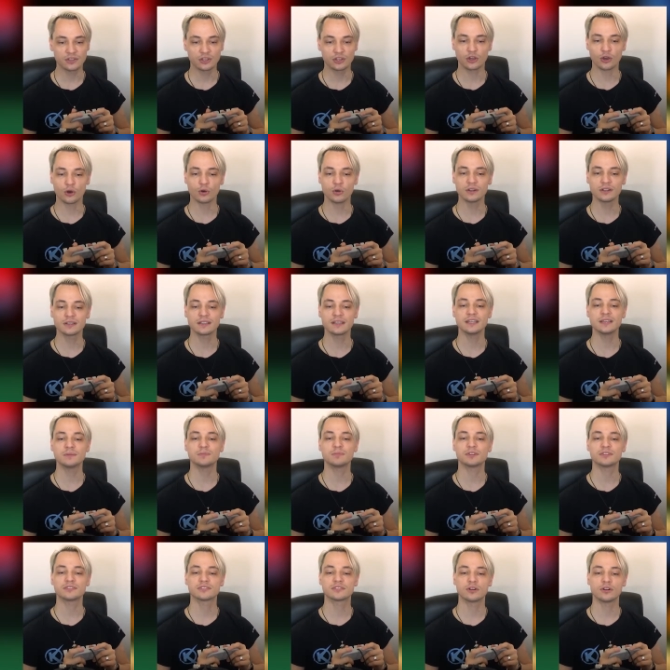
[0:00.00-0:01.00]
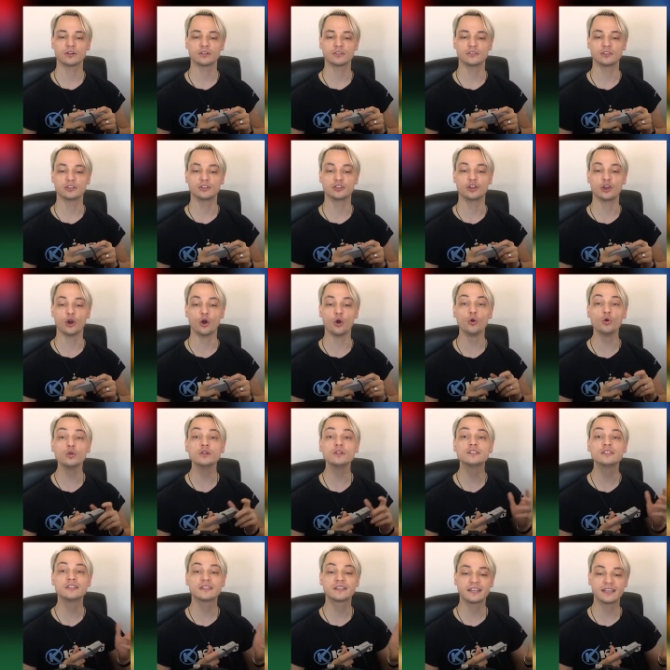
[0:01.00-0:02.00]
The goalkeeper is called the
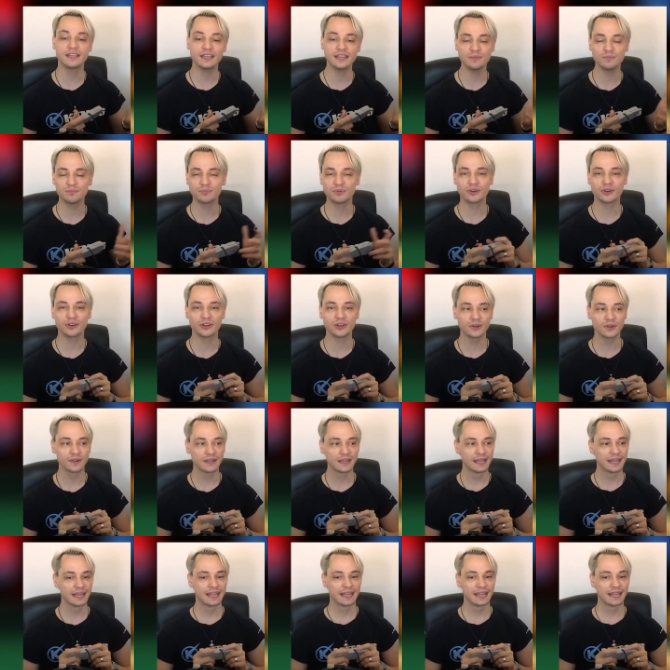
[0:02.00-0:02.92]
Goalkeeper.